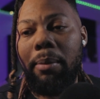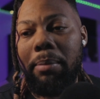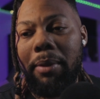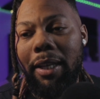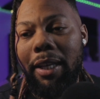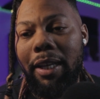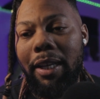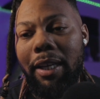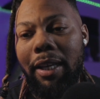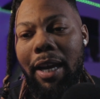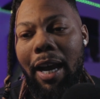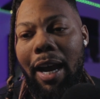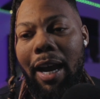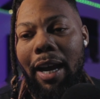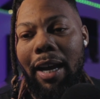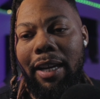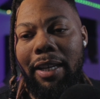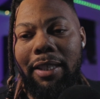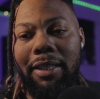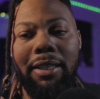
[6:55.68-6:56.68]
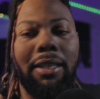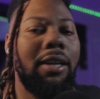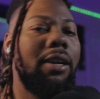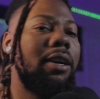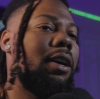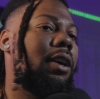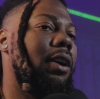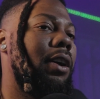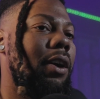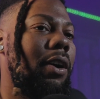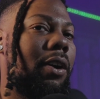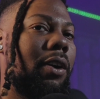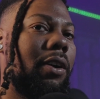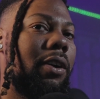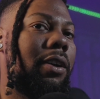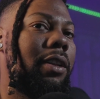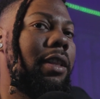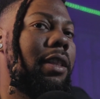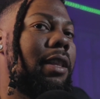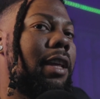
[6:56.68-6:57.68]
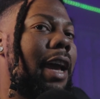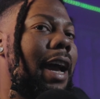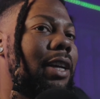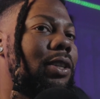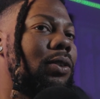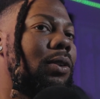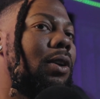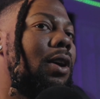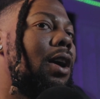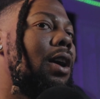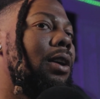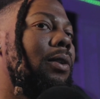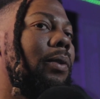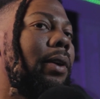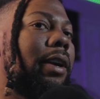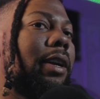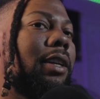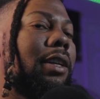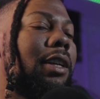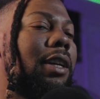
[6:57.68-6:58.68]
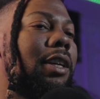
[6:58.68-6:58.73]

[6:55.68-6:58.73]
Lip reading: up the highs on the actual hardware,